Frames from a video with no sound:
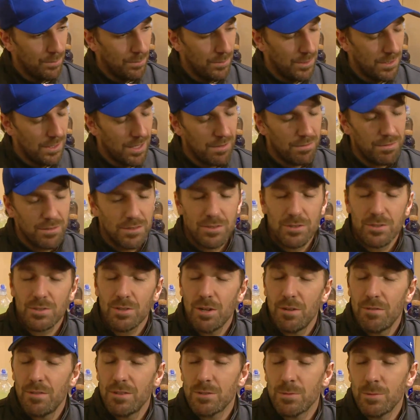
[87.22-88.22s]
We definitely
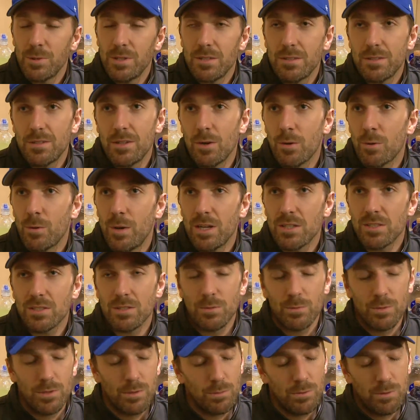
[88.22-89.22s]
deserve this win, no
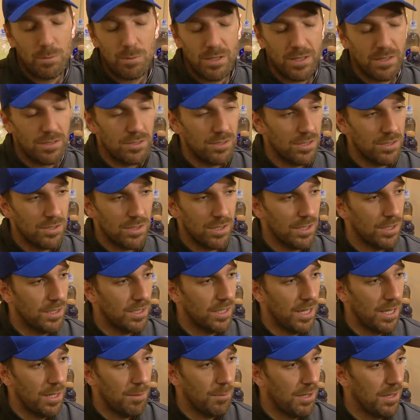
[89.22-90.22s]
question. We played such a
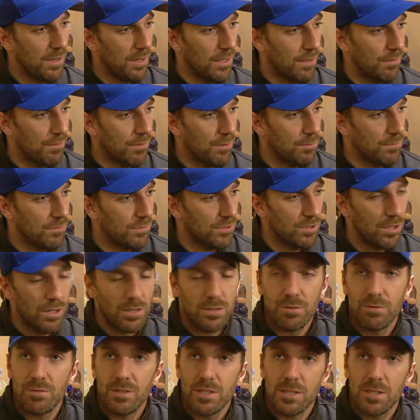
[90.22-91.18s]
good game, I think, from start to